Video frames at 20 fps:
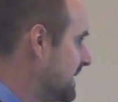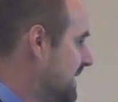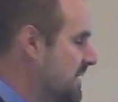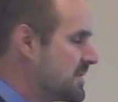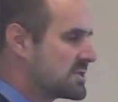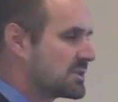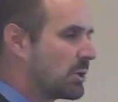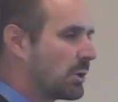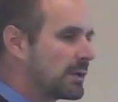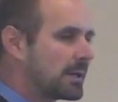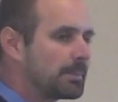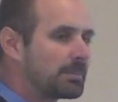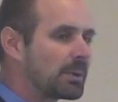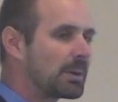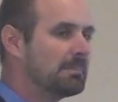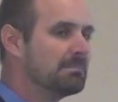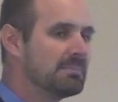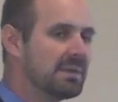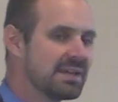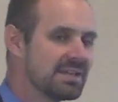He's going to
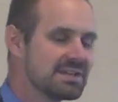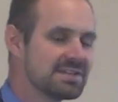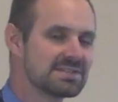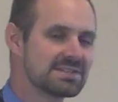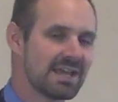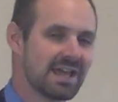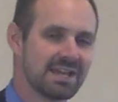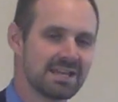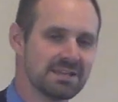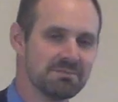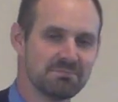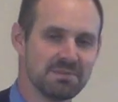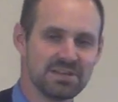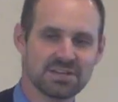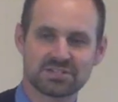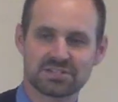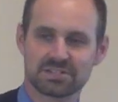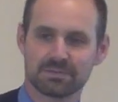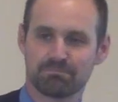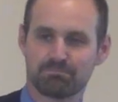permit his
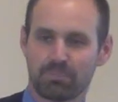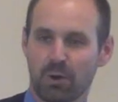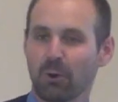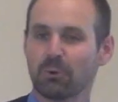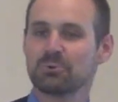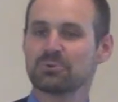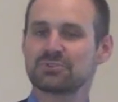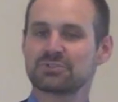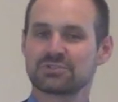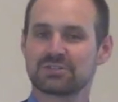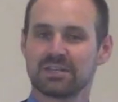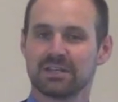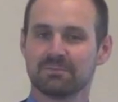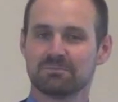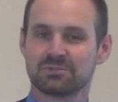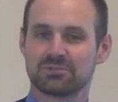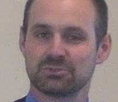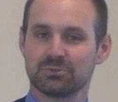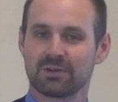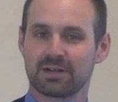enemies to post
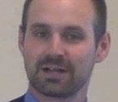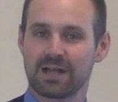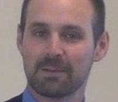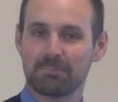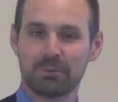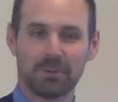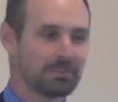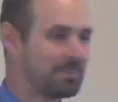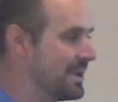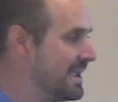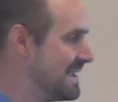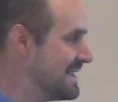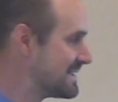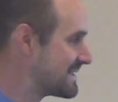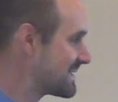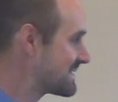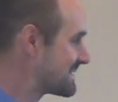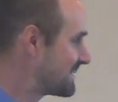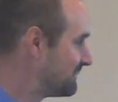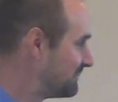him to a couple
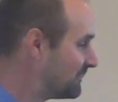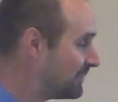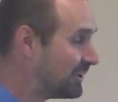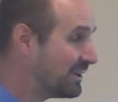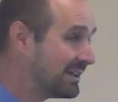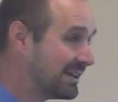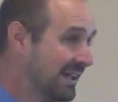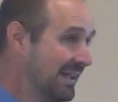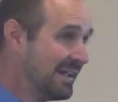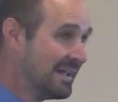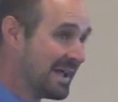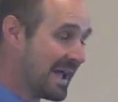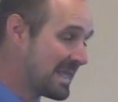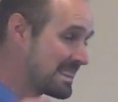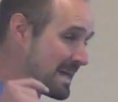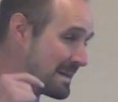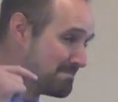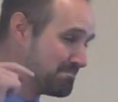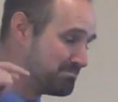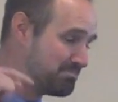pieces of wood
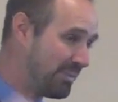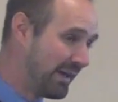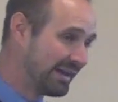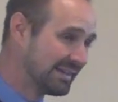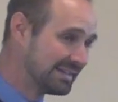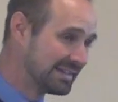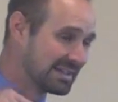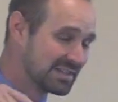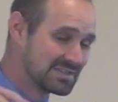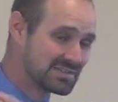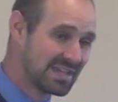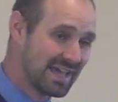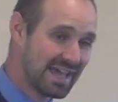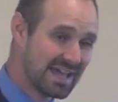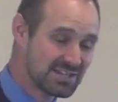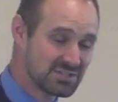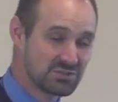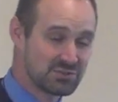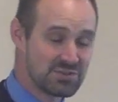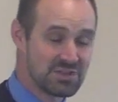and then bend his
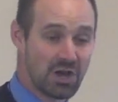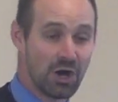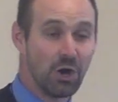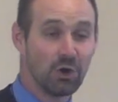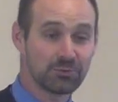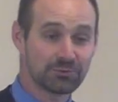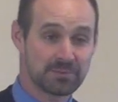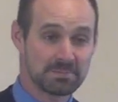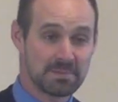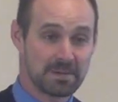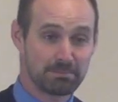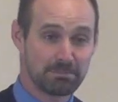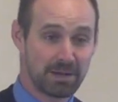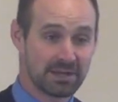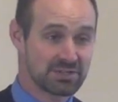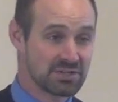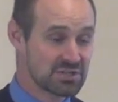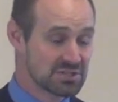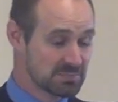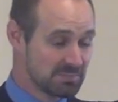head to the ultimate
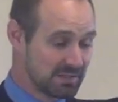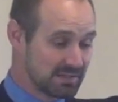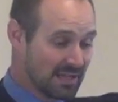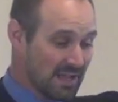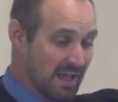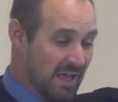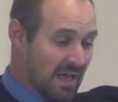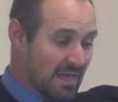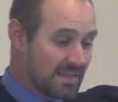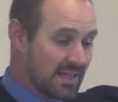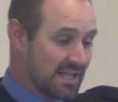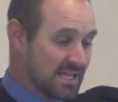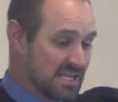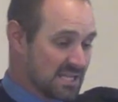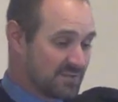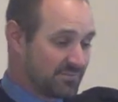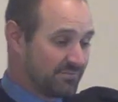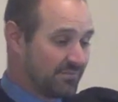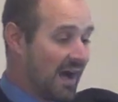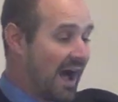punishment that
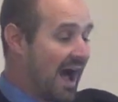his